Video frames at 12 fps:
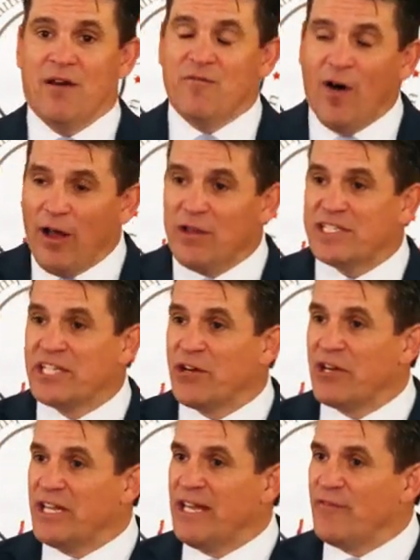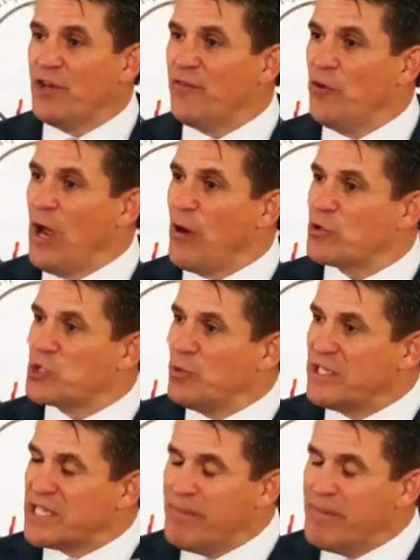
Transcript: volunteering and giving a few hours a week